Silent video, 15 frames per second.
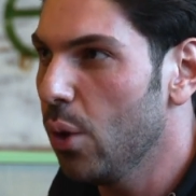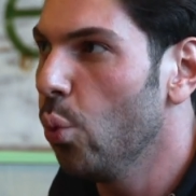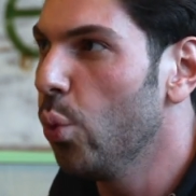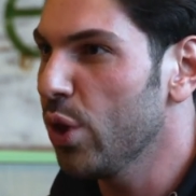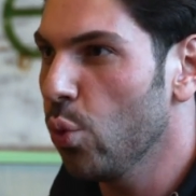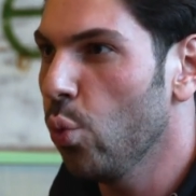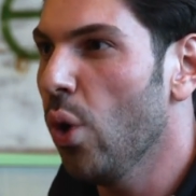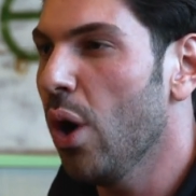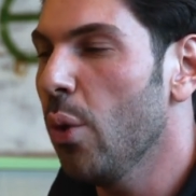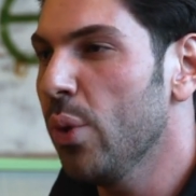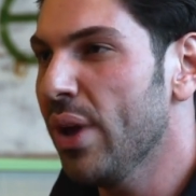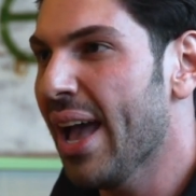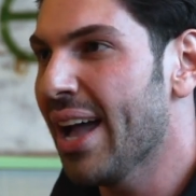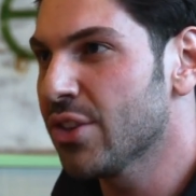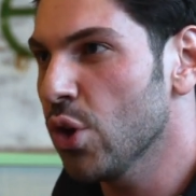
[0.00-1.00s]
with what we
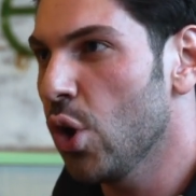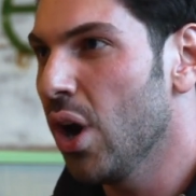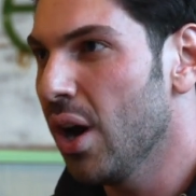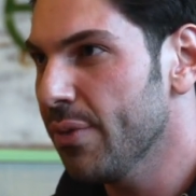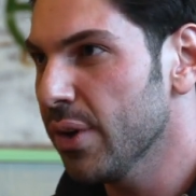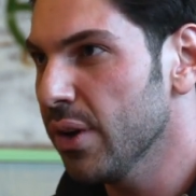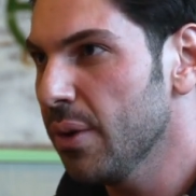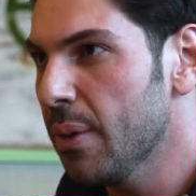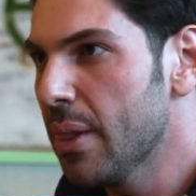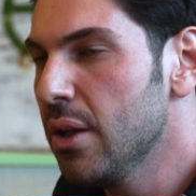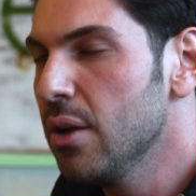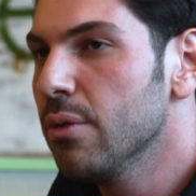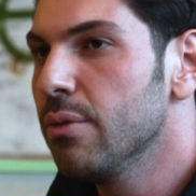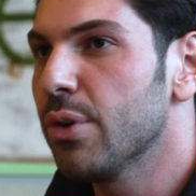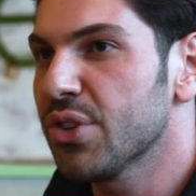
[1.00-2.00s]
had to offer
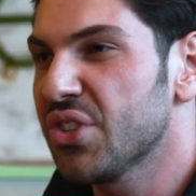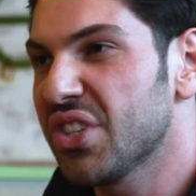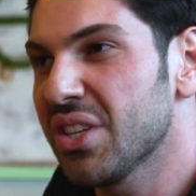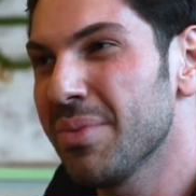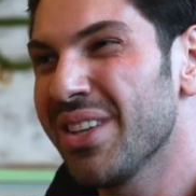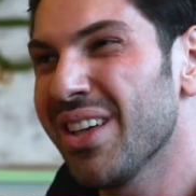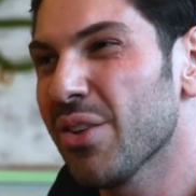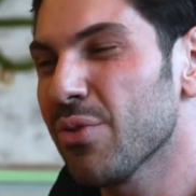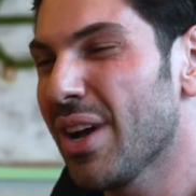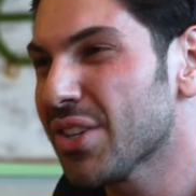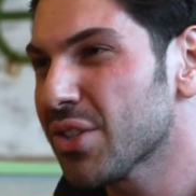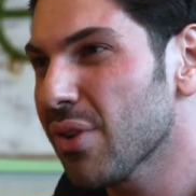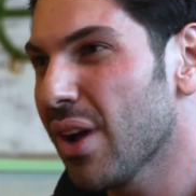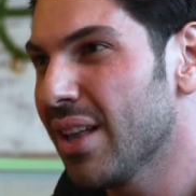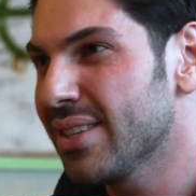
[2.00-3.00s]
versus some of the other
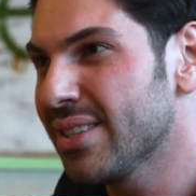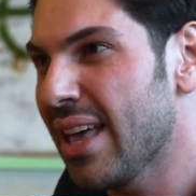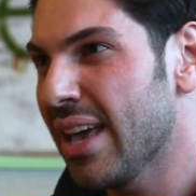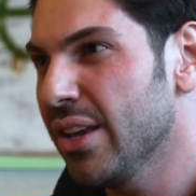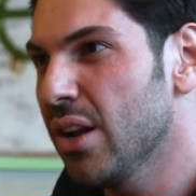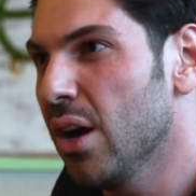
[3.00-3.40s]
restaurants that,